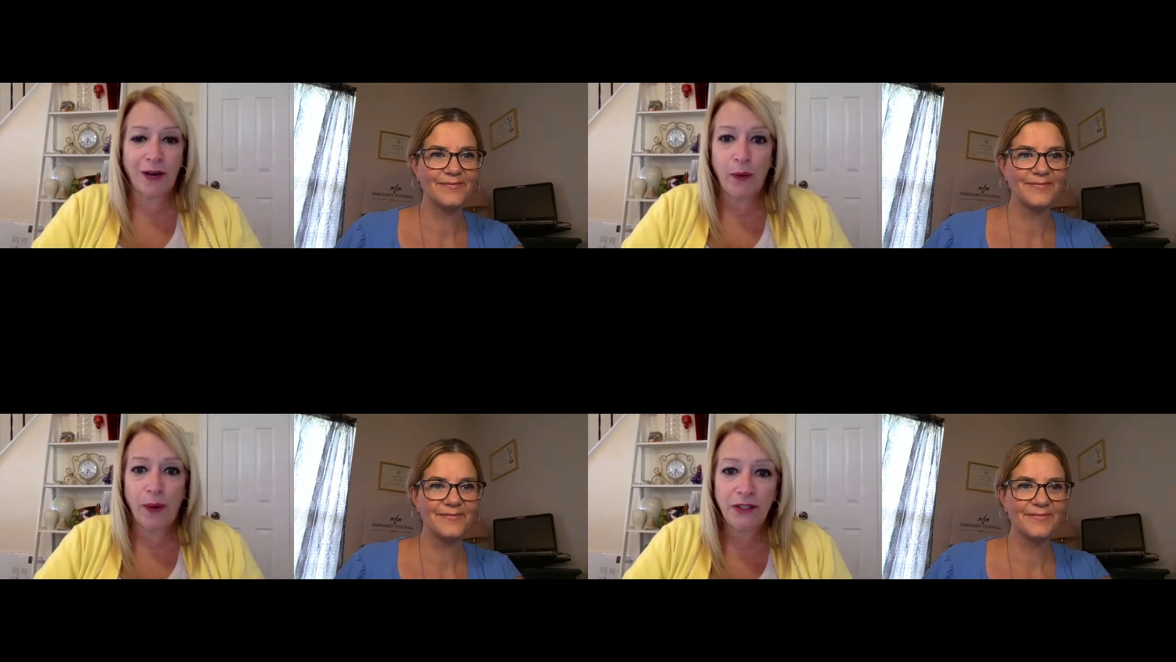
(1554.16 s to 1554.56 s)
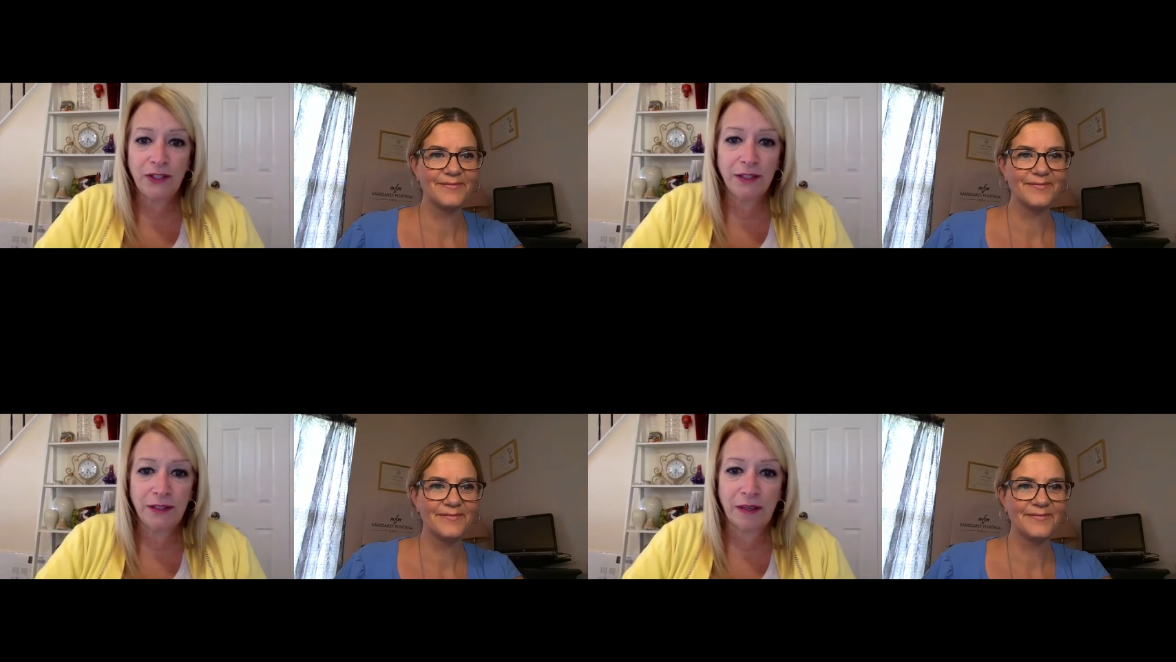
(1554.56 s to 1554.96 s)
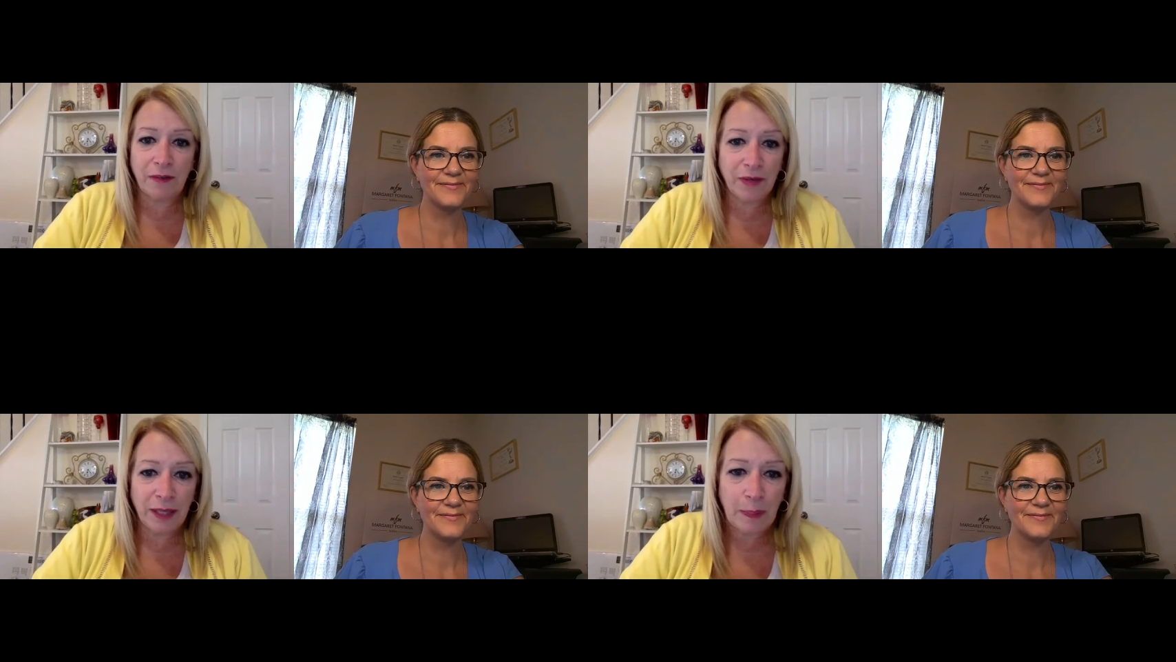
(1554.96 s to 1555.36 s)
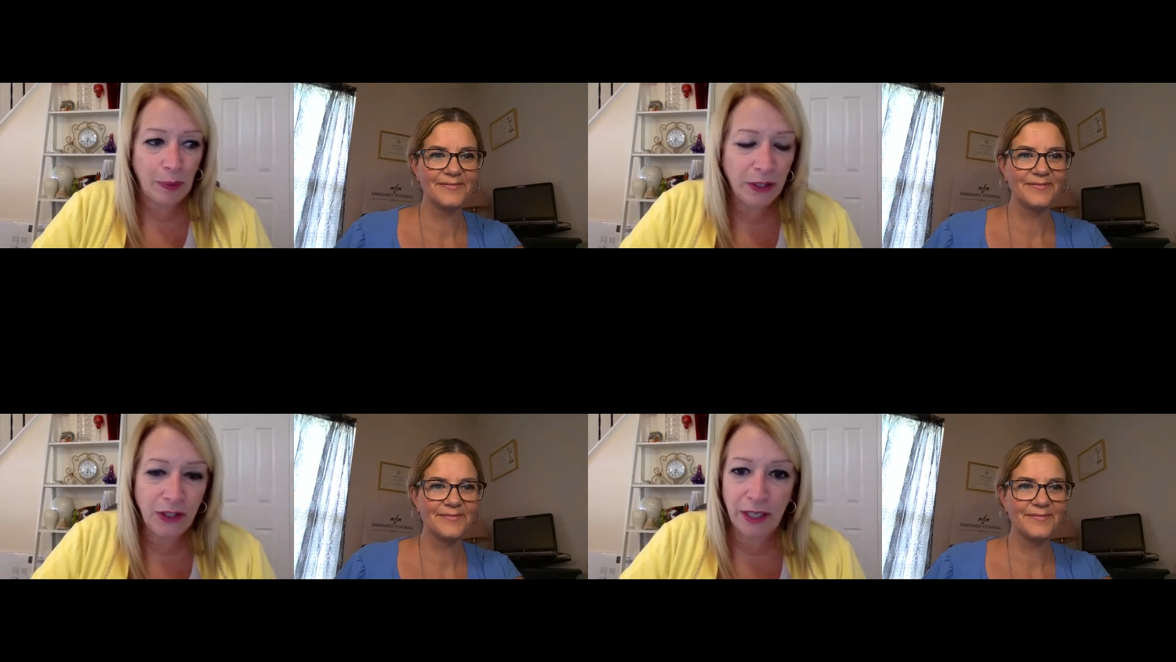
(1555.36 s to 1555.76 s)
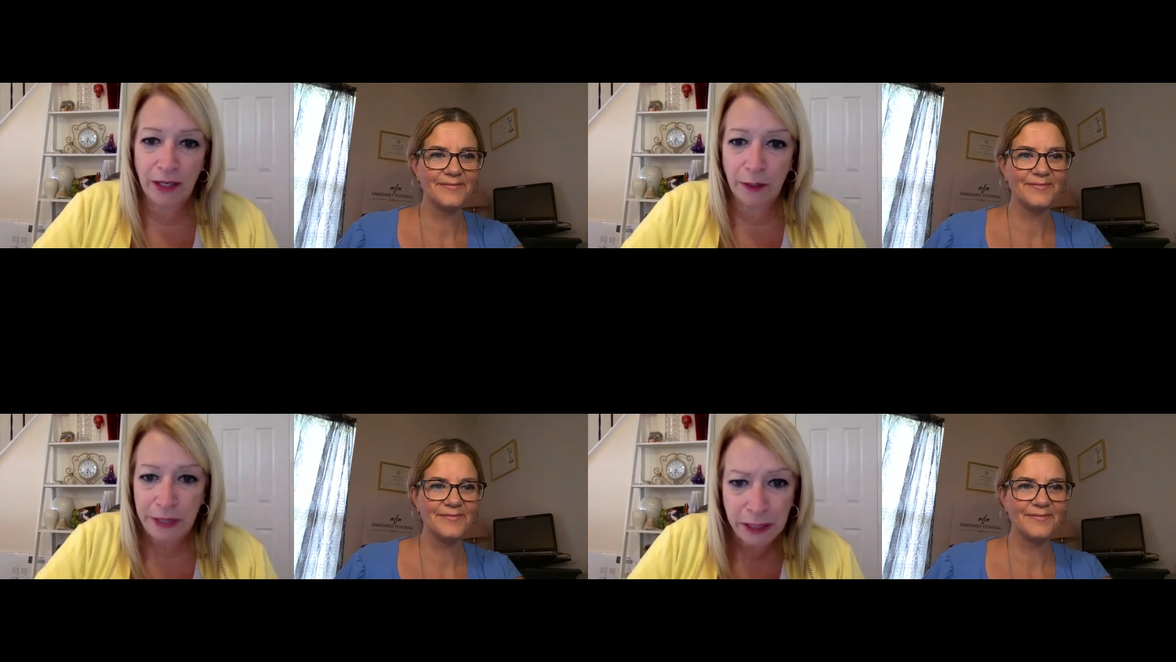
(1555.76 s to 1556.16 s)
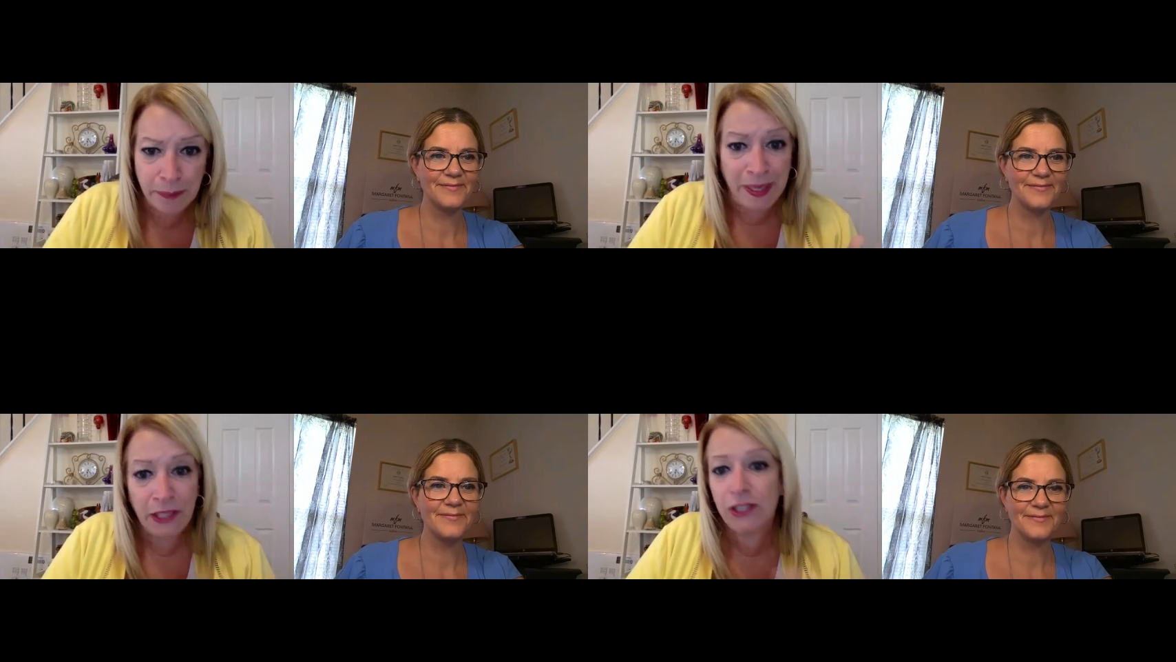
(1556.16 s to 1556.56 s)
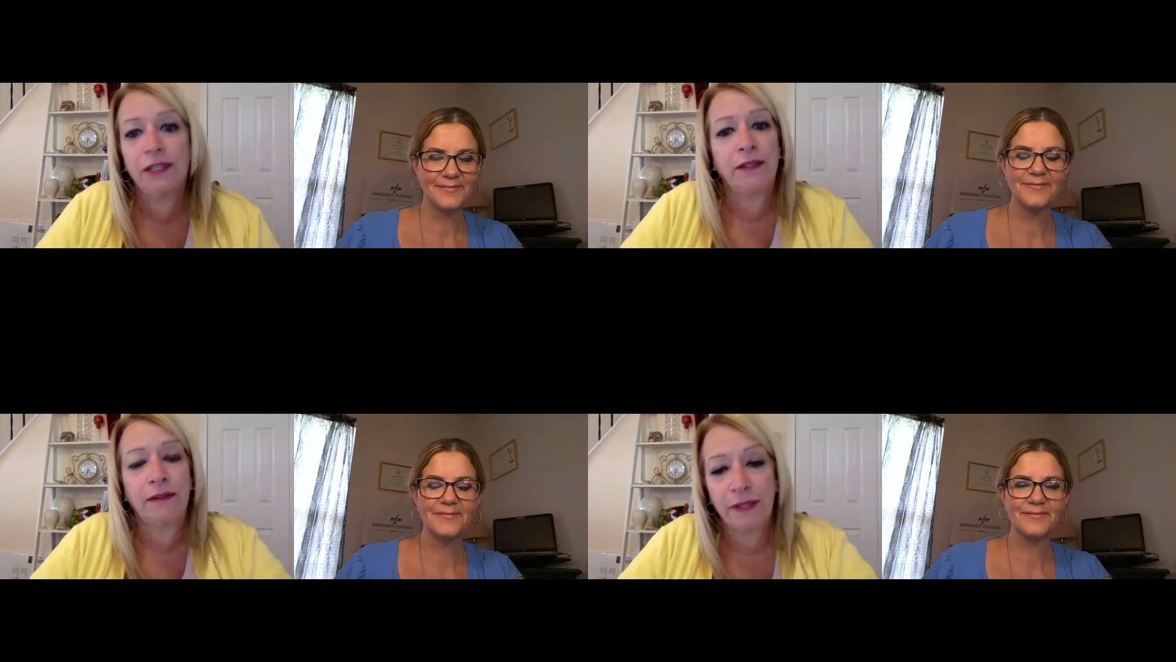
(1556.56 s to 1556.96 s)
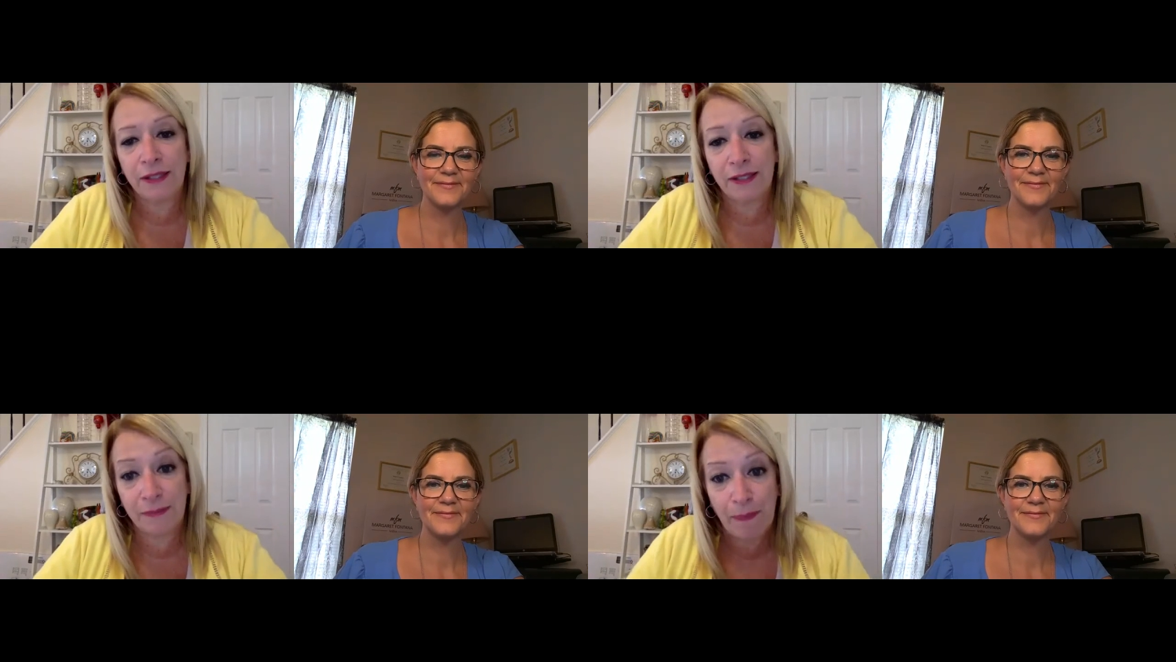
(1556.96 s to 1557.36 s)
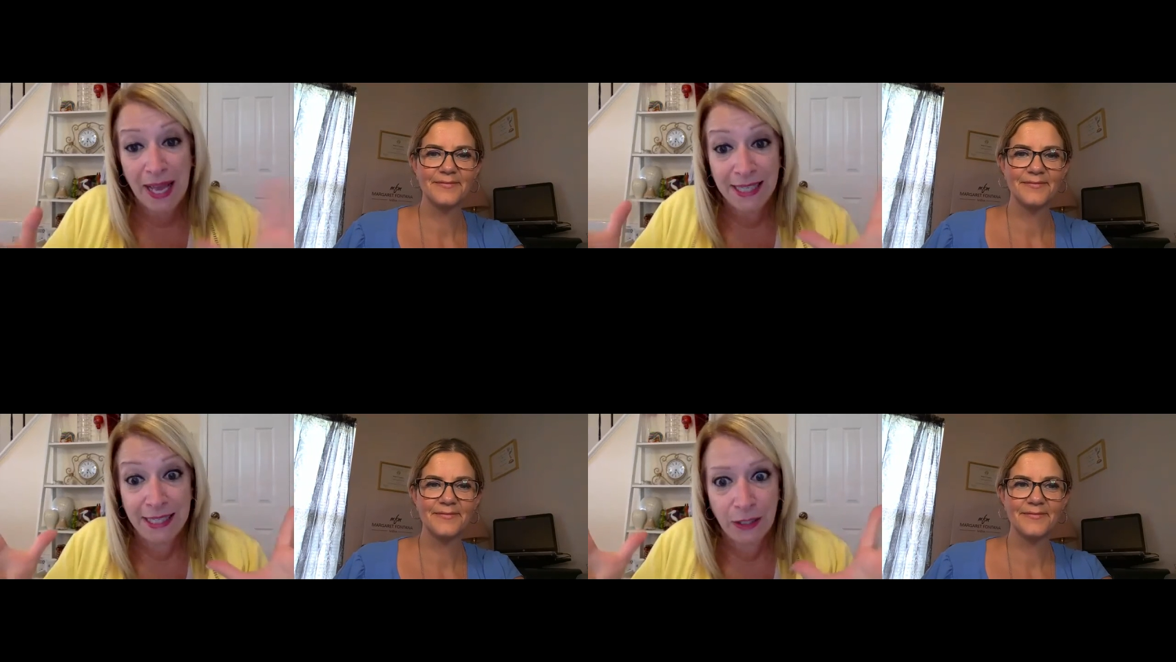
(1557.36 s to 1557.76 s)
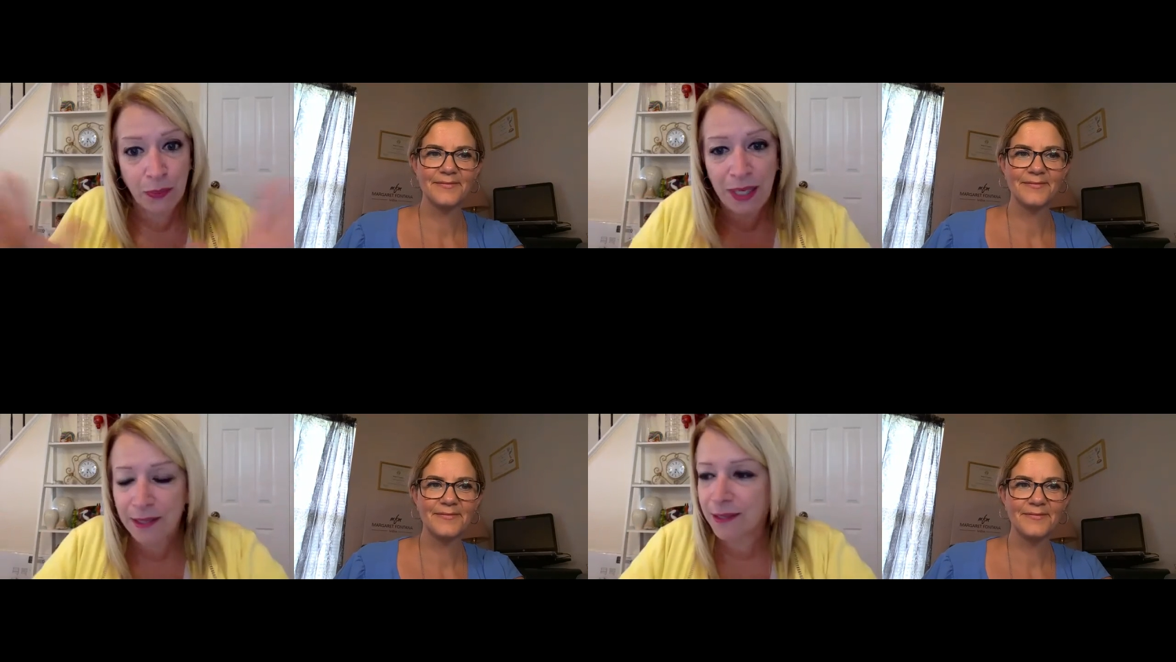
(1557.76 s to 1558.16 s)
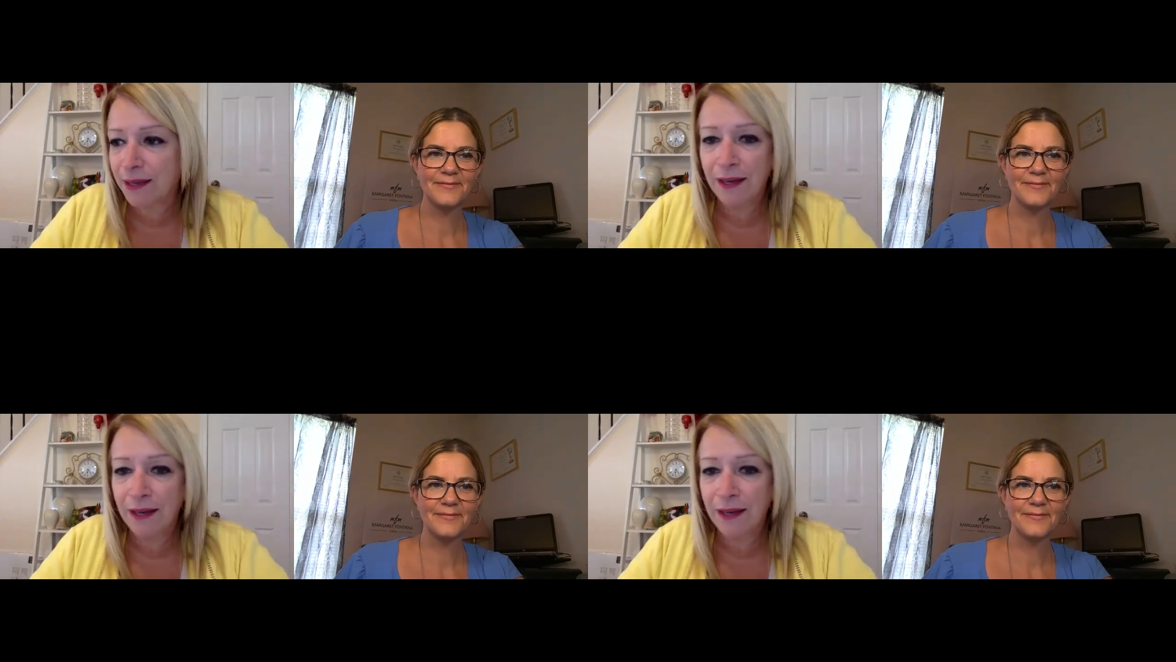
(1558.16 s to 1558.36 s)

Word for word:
Speaker 1: great questions. I really appreciate your participation this past six weeks.